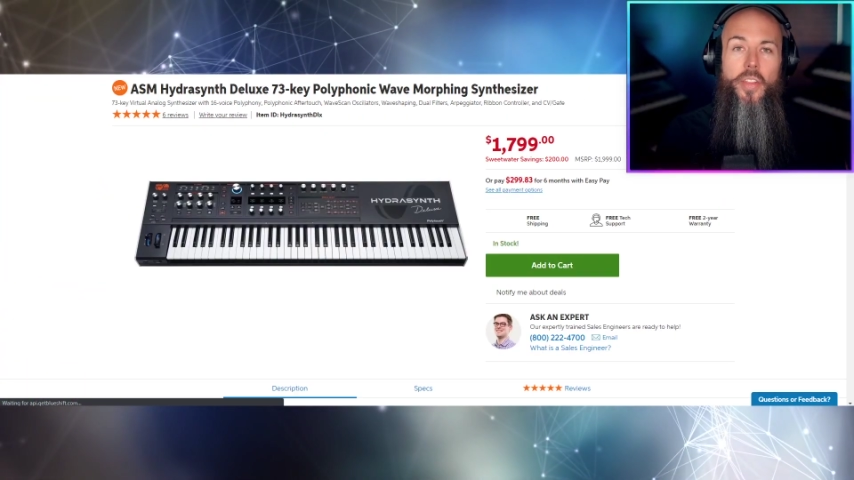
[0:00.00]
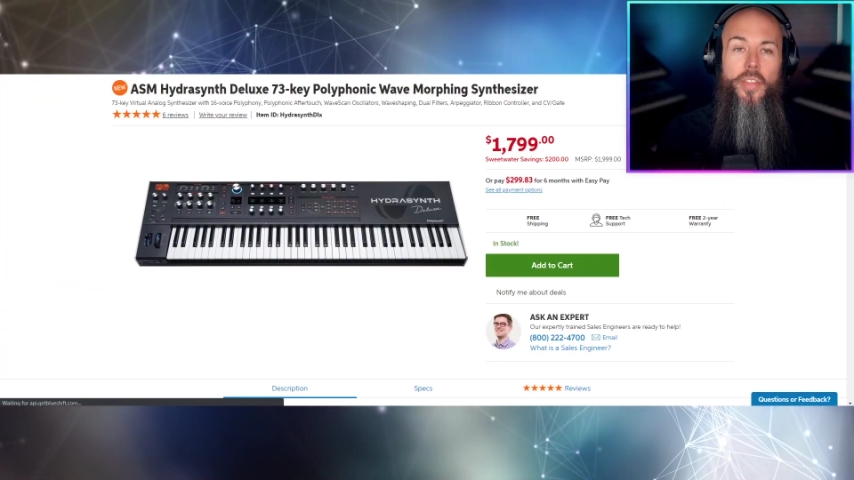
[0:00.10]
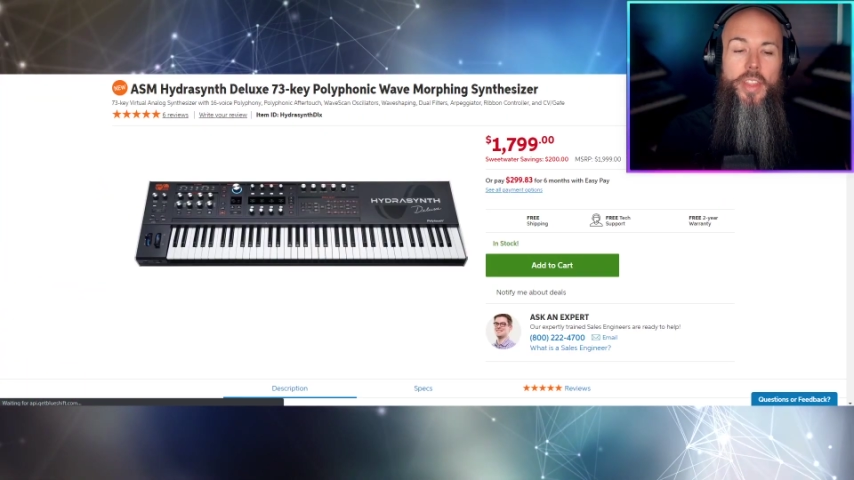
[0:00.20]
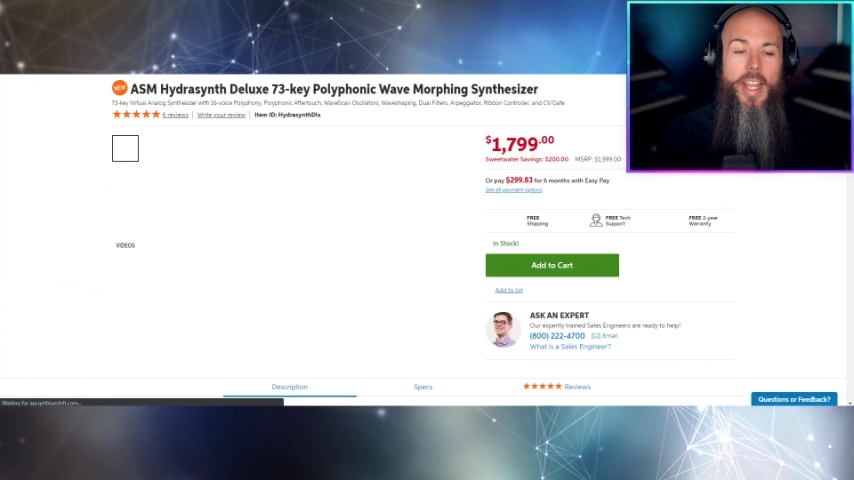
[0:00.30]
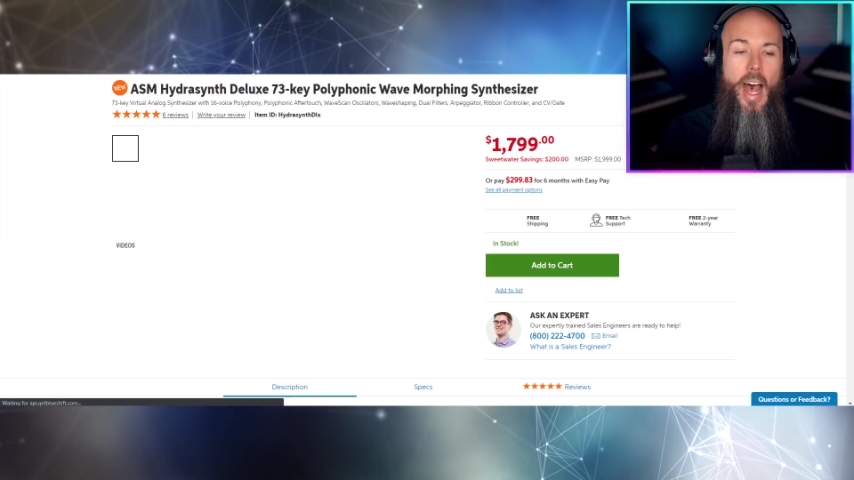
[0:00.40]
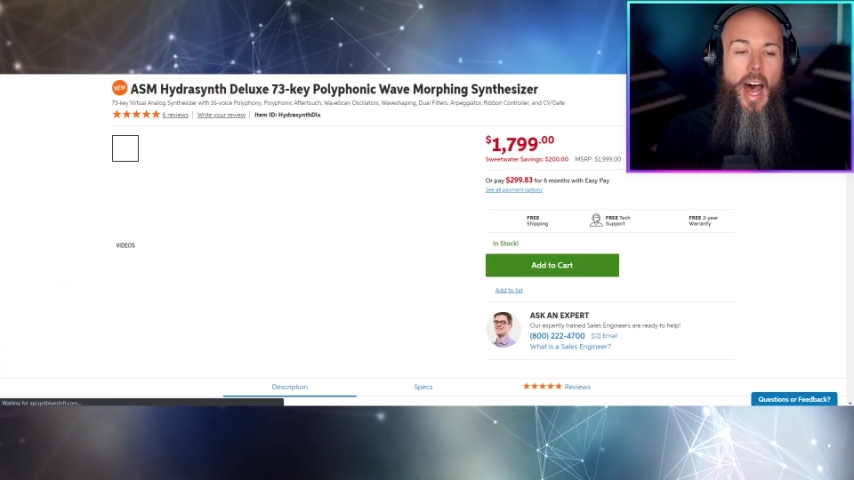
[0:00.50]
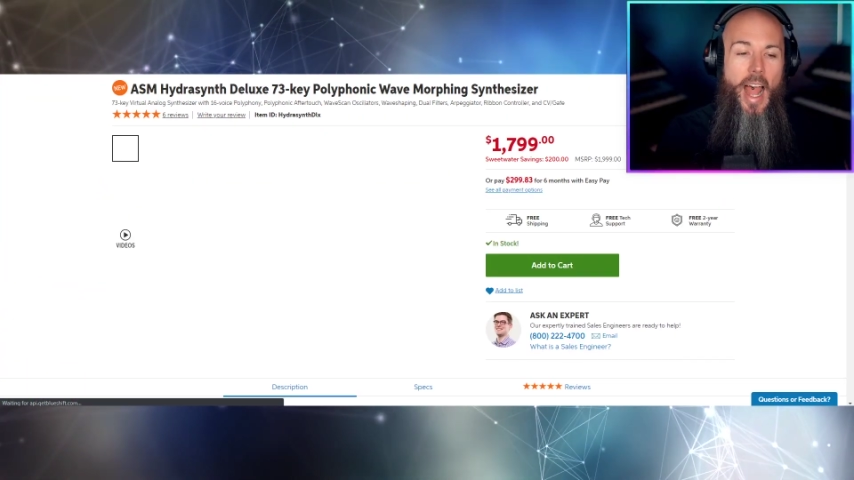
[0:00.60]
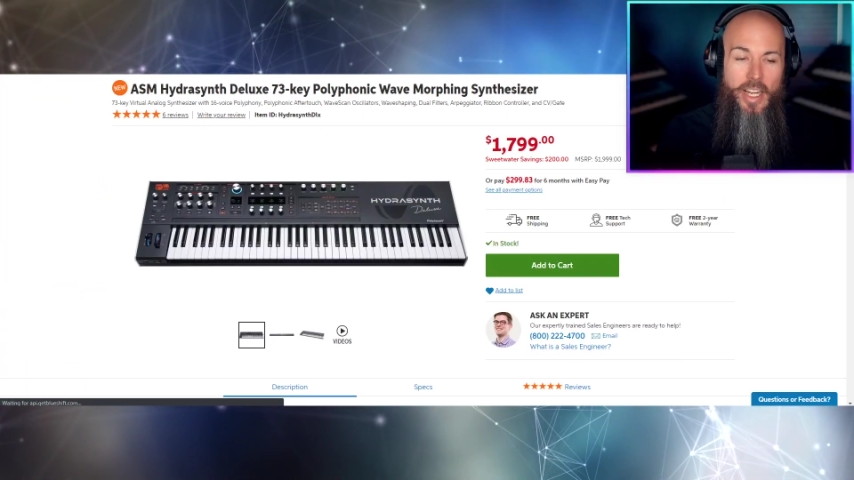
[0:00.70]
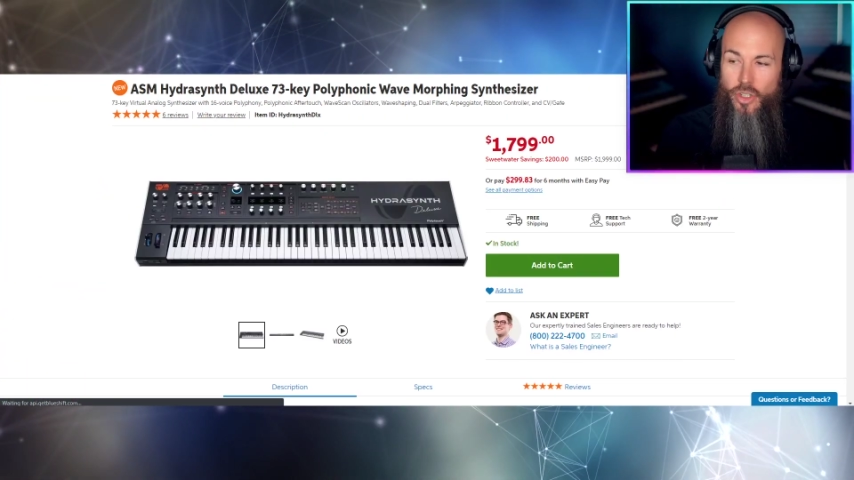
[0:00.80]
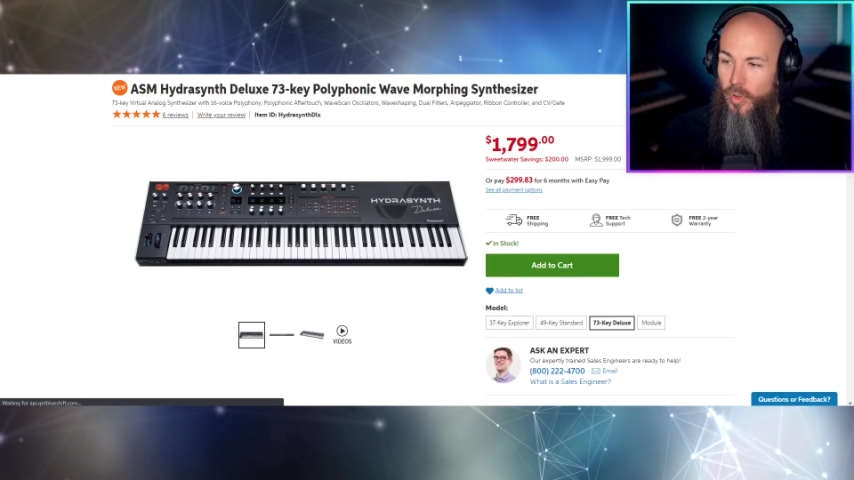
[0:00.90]
the
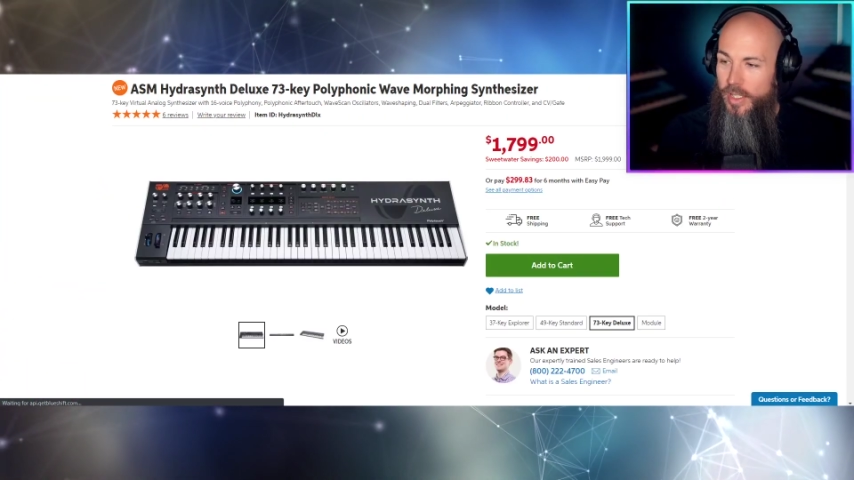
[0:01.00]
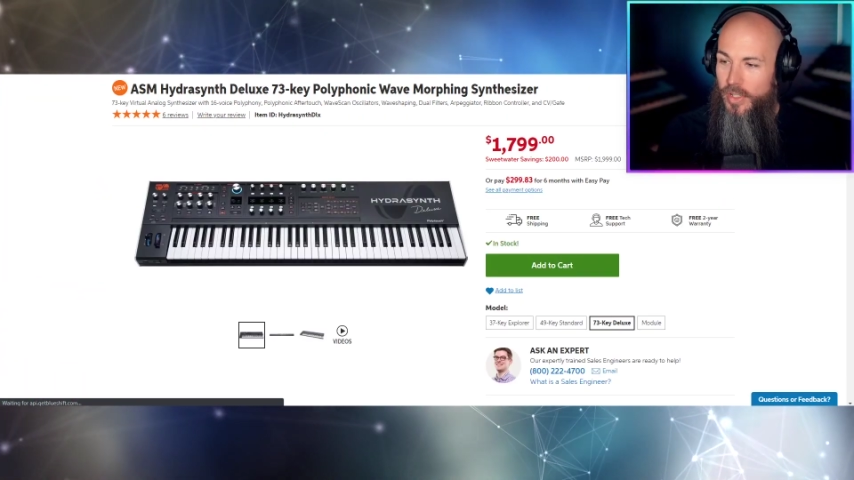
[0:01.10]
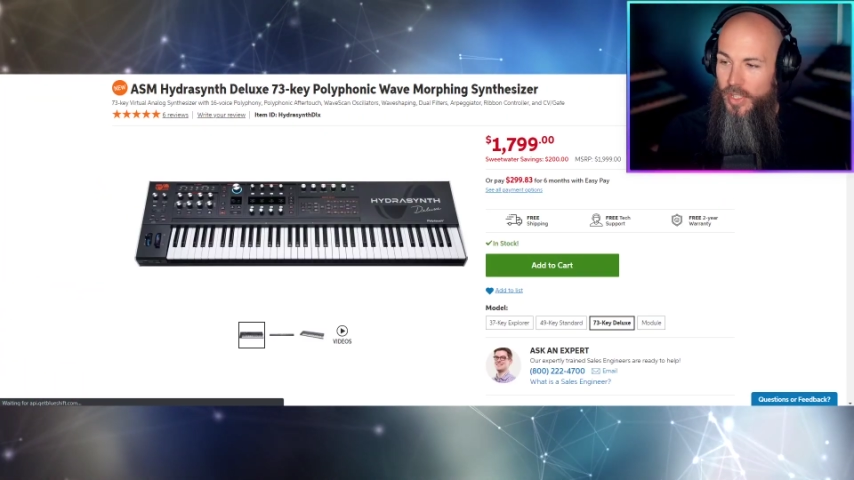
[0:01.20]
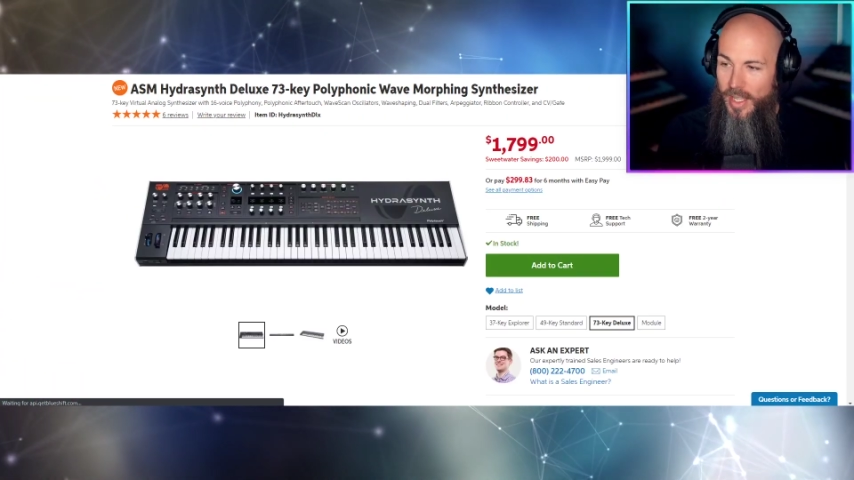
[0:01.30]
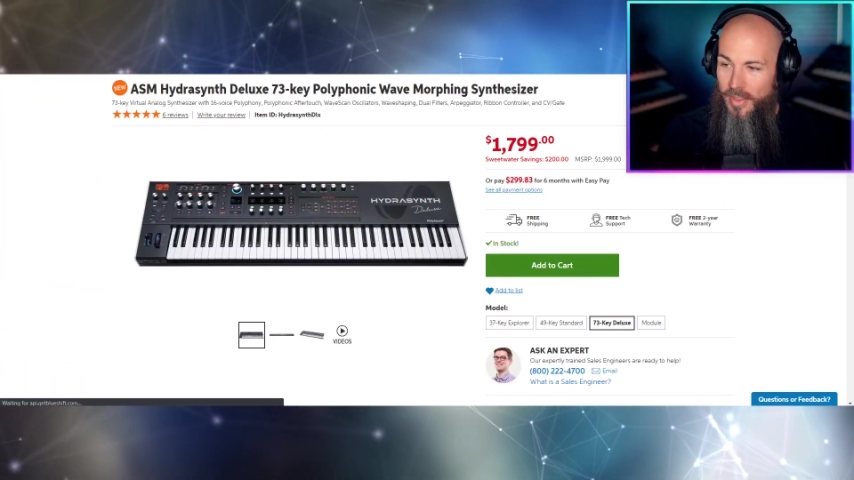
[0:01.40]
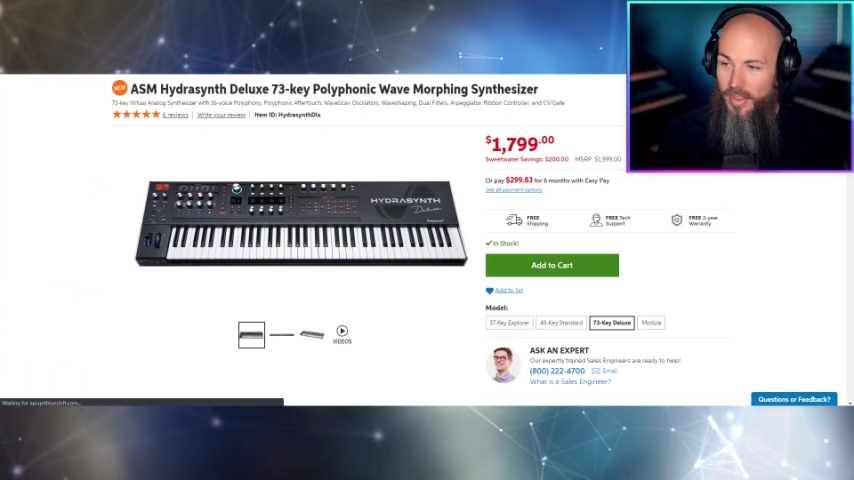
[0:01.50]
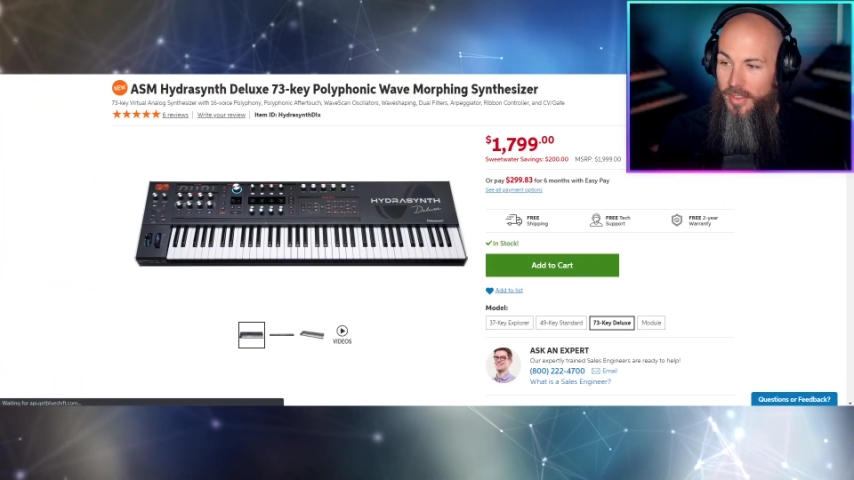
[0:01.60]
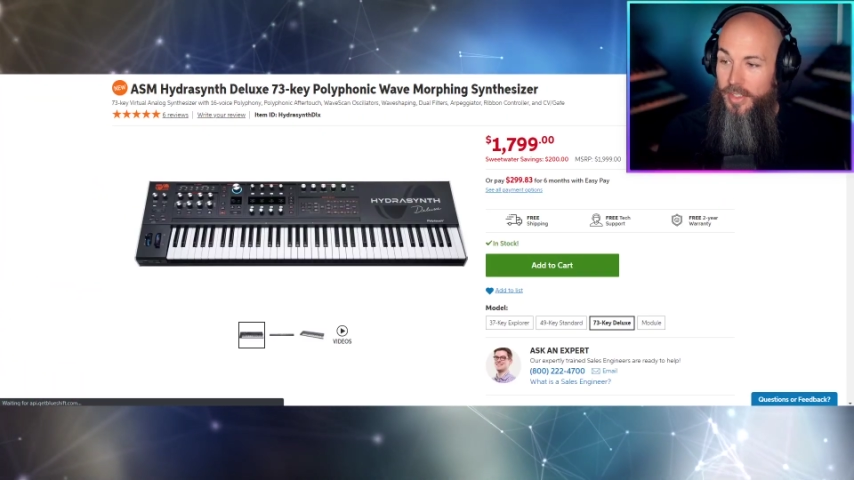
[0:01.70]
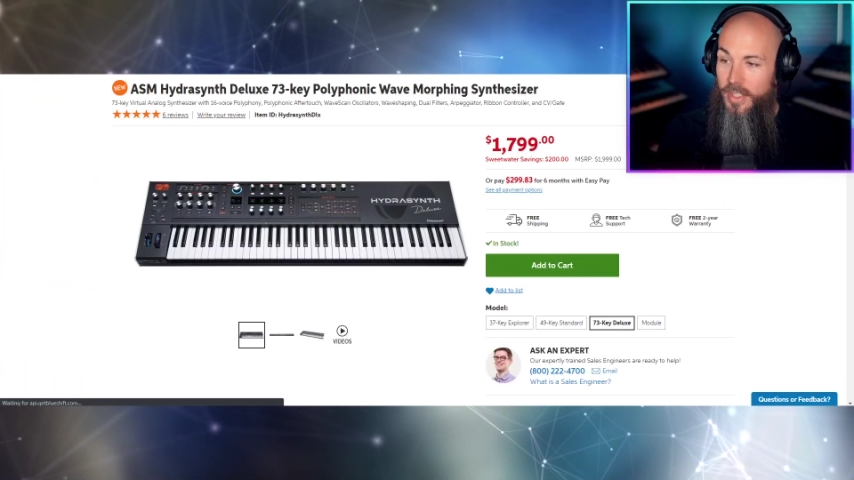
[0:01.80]
Hydra Synth